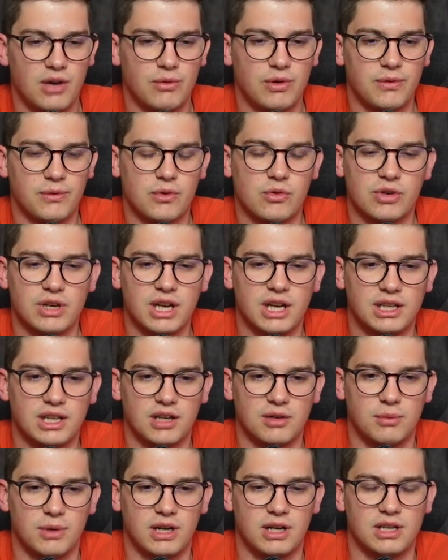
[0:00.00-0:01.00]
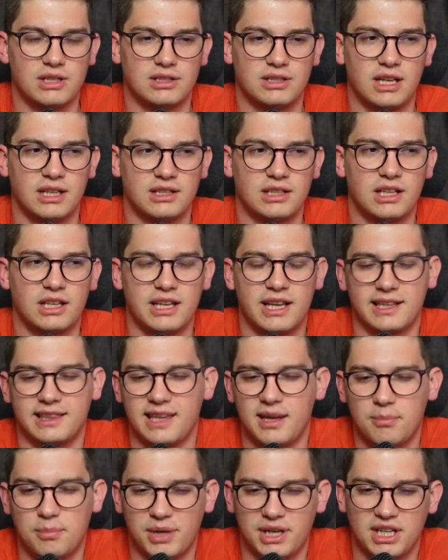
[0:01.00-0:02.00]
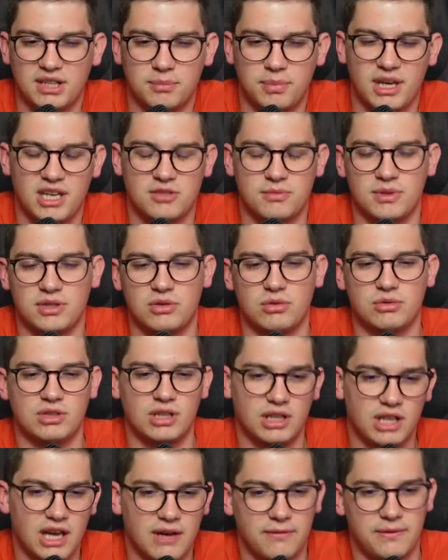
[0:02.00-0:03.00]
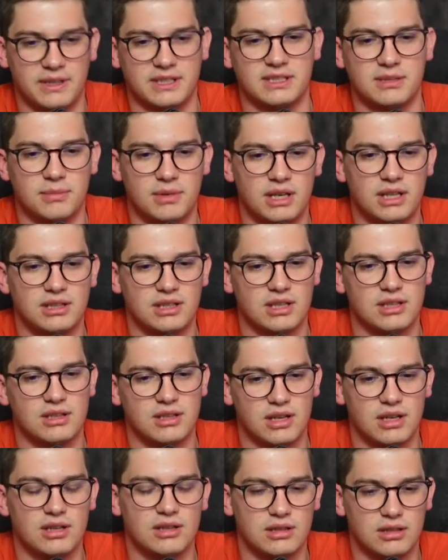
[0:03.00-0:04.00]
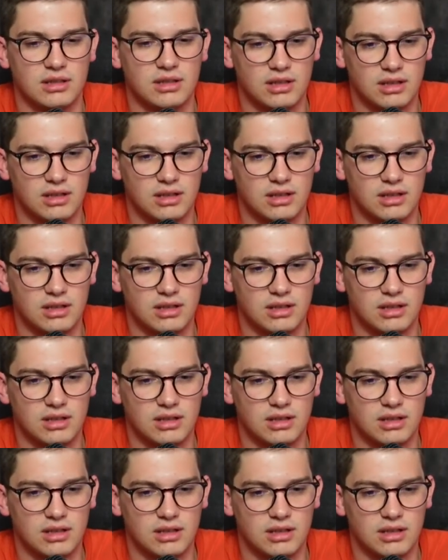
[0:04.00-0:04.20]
we've created where it's technically a templated page, but you still have flexibility in the end?